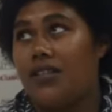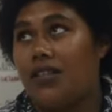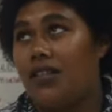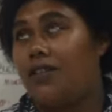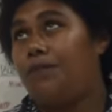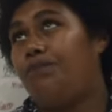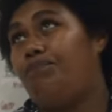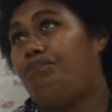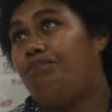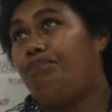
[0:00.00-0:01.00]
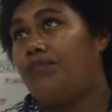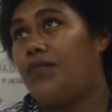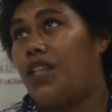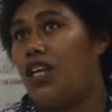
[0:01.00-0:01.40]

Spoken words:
they